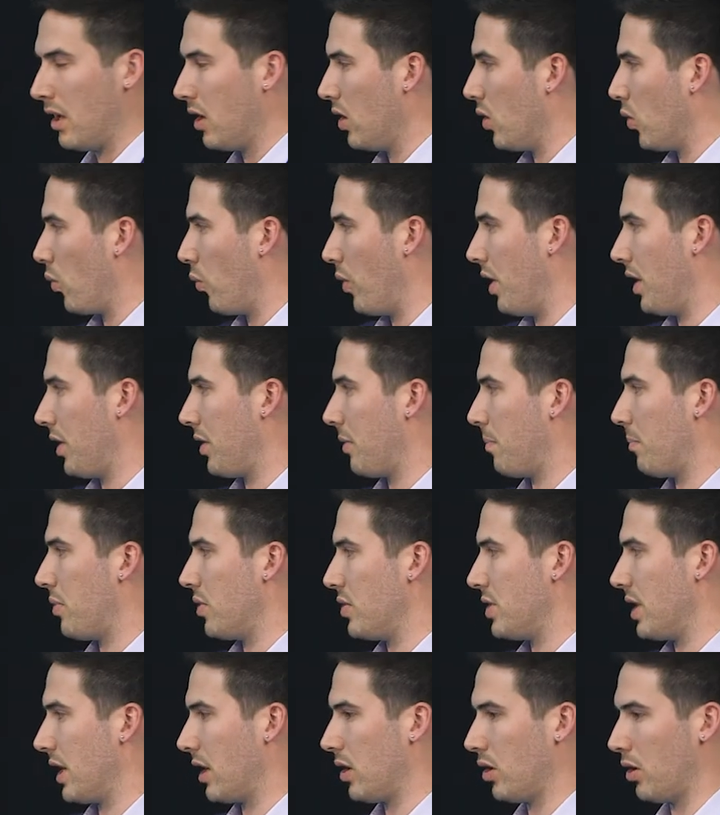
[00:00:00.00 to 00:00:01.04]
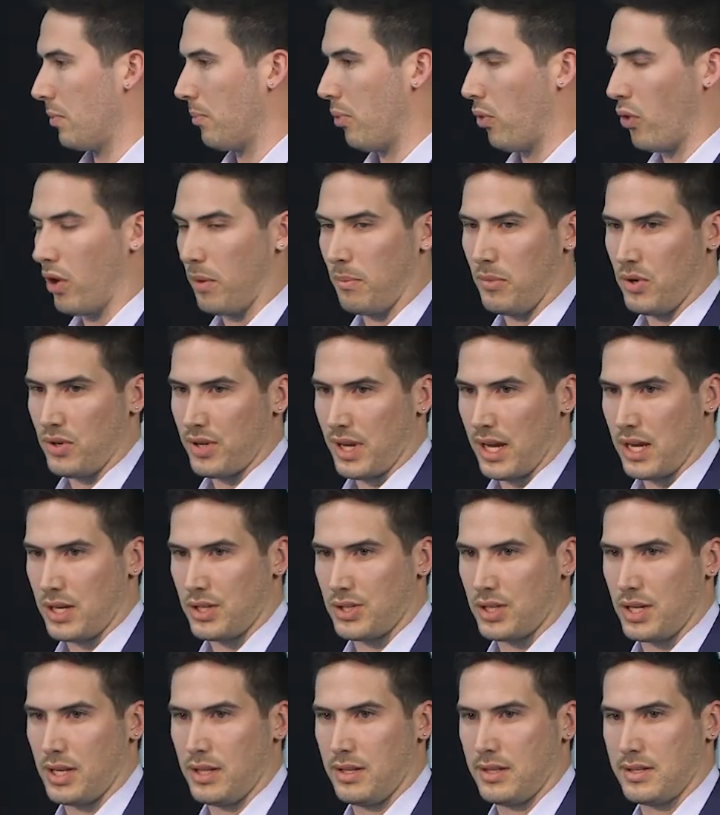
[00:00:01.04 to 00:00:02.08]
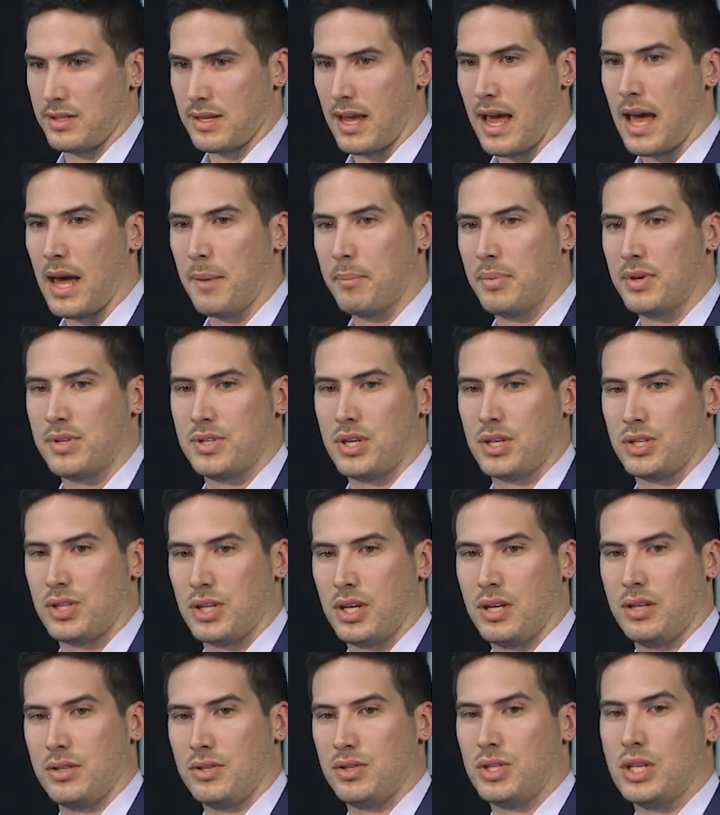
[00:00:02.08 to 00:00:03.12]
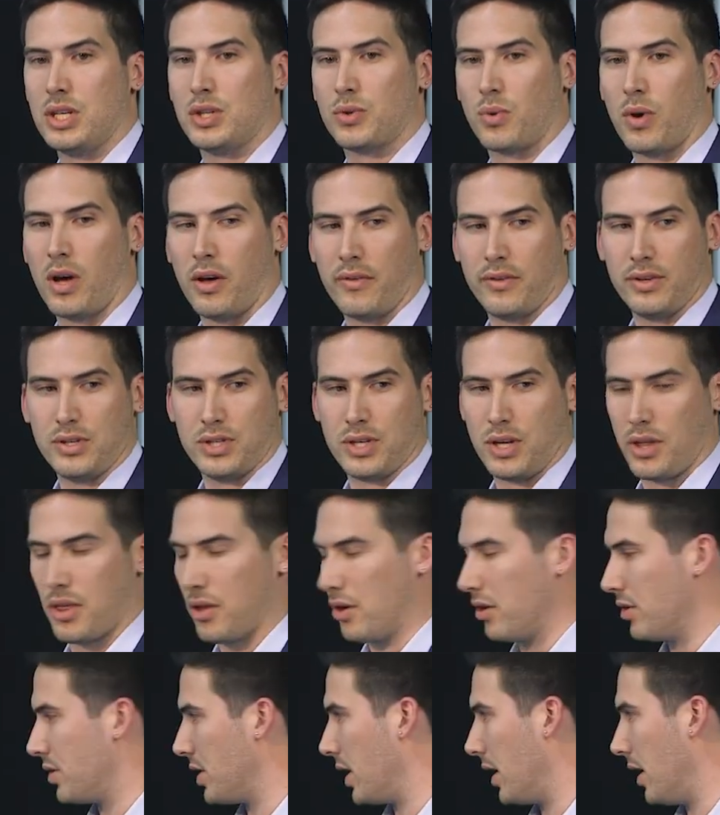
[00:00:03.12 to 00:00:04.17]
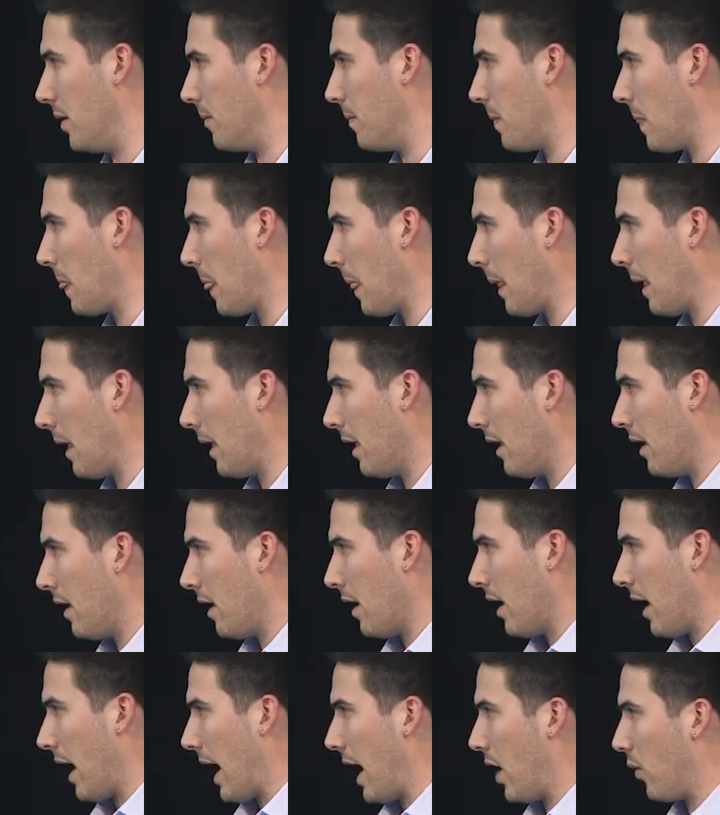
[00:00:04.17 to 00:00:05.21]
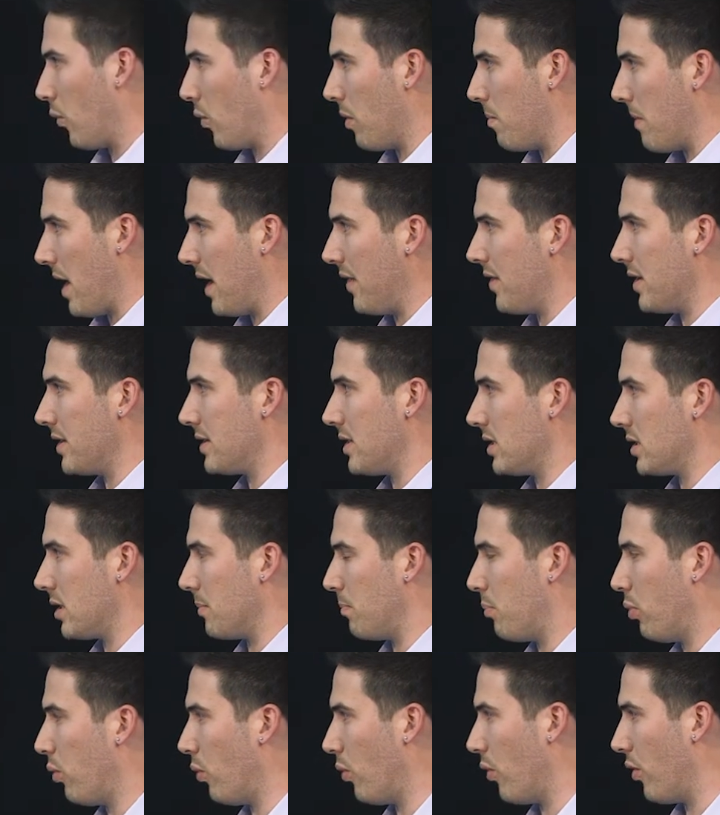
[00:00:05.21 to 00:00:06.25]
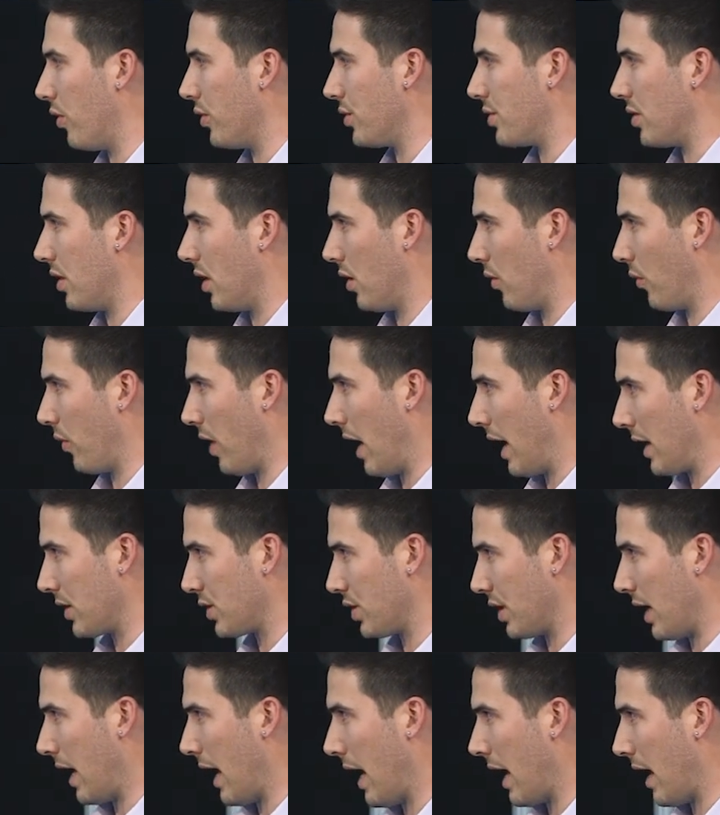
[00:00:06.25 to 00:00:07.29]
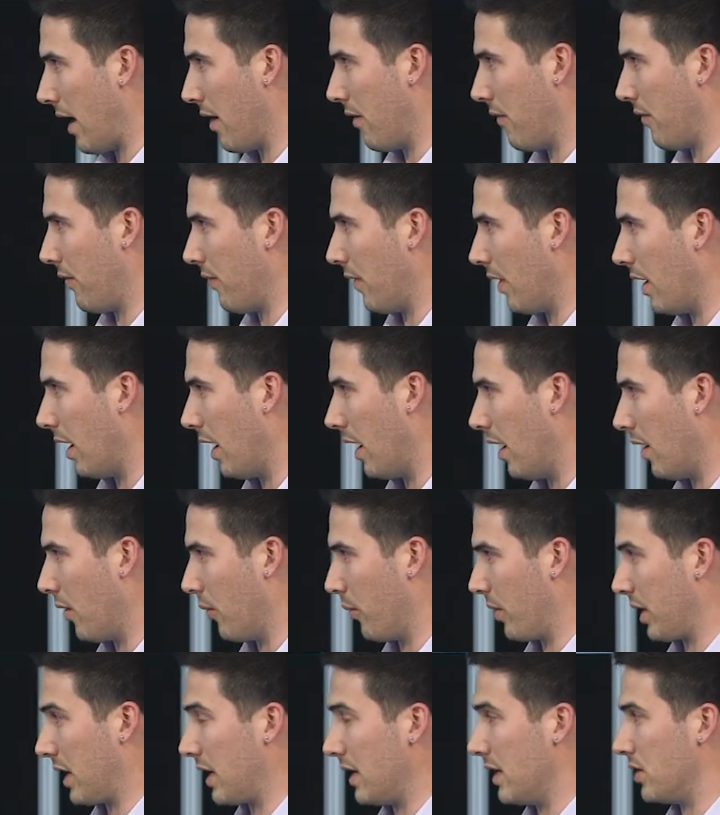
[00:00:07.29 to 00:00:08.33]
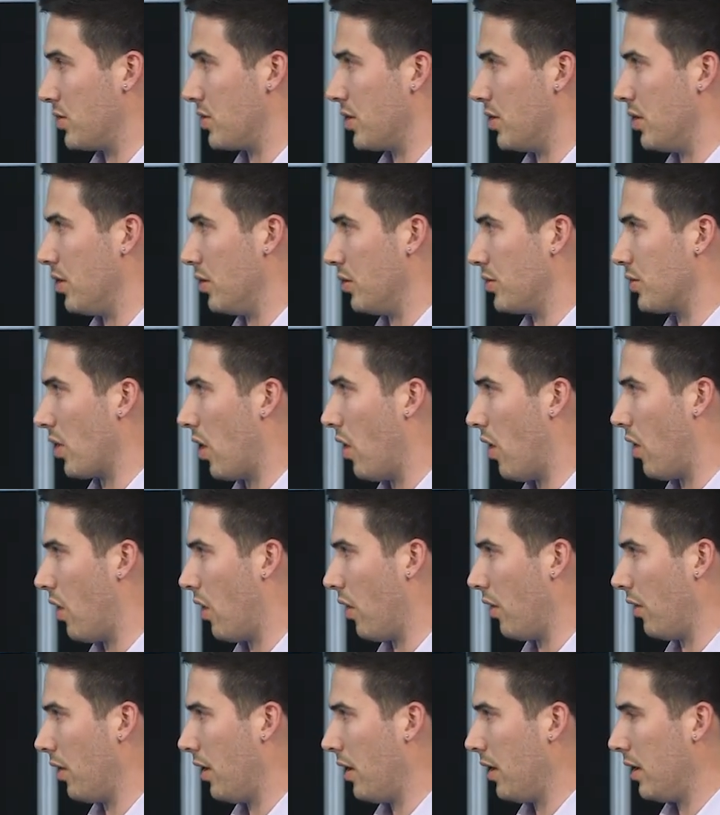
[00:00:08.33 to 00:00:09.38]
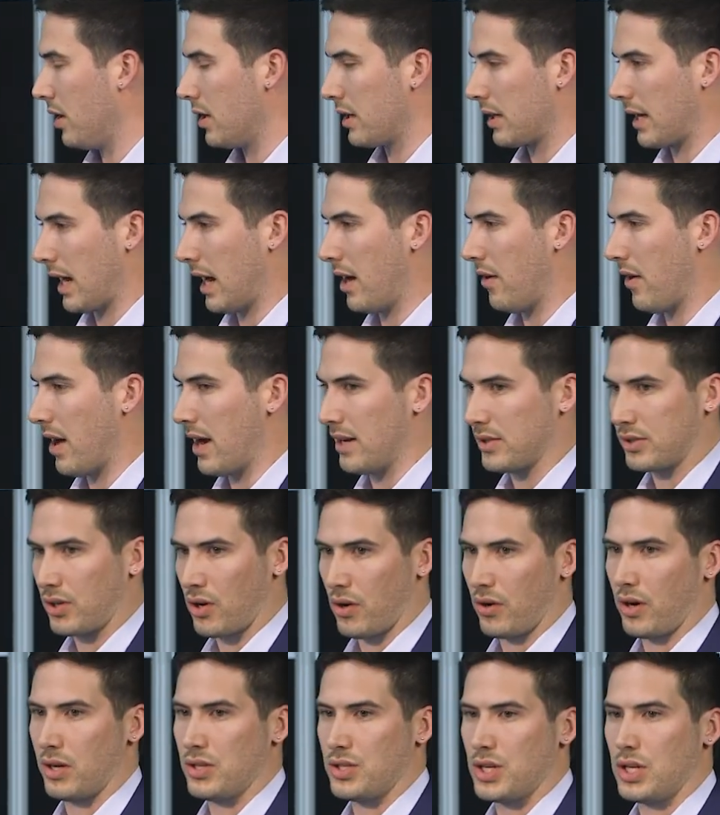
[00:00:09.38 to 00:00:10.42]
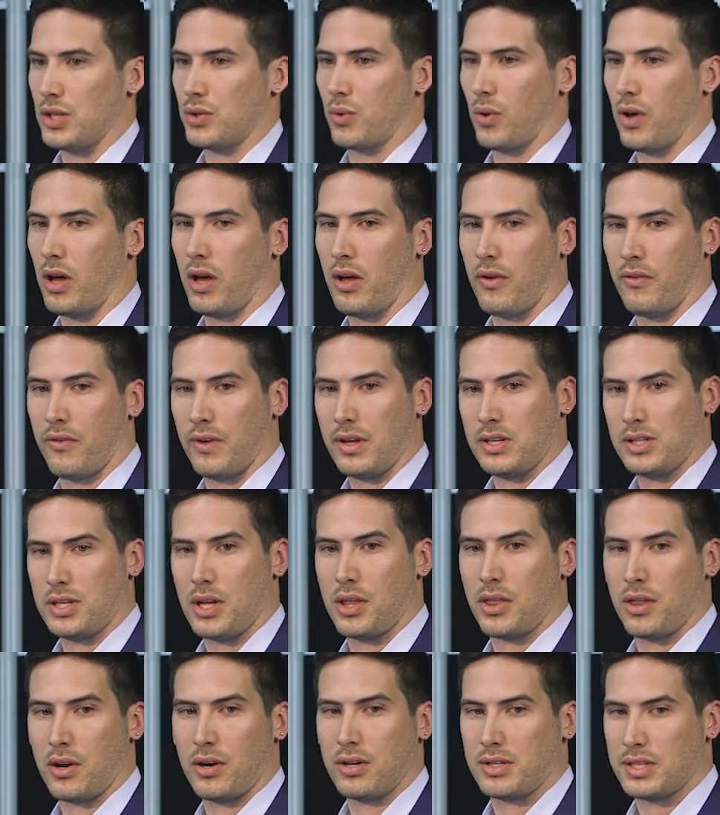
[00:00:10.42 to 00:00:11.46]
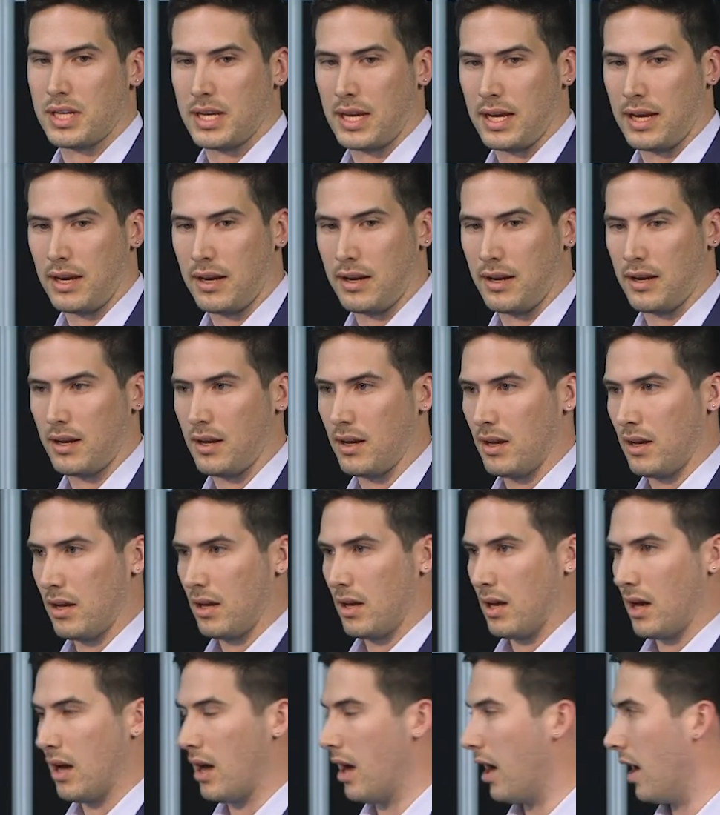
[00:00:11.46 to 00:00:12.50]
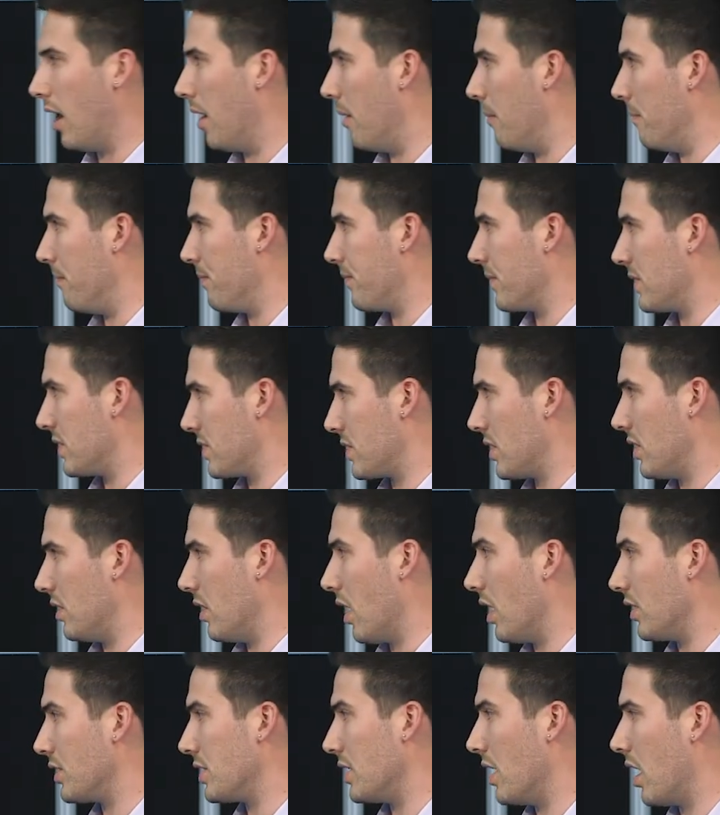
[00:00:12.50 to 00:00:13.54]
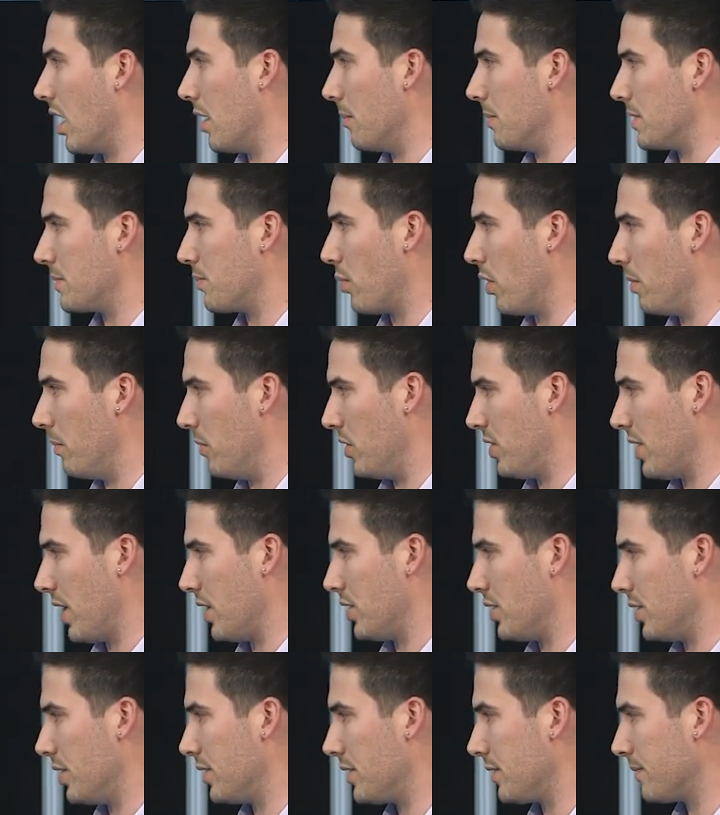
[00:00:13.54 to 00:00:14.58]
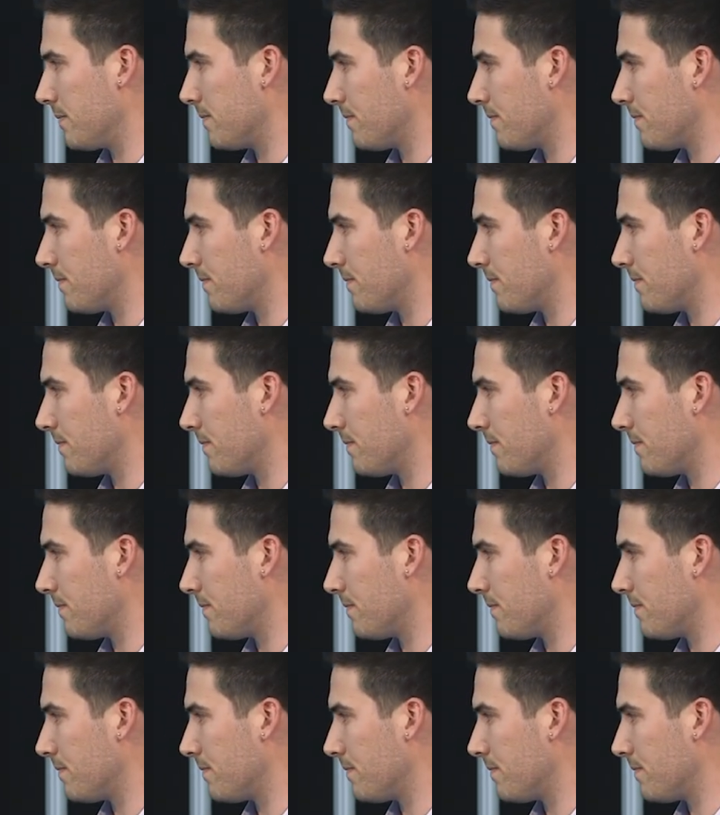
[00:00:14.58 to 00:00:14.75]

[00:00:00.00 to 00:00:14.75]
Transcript: with particular point mutations at position G12 and G13. And we made this as a pool so that we actually have, we can introduce all KRAS codon G12 and G13 non-synonymous point mutations.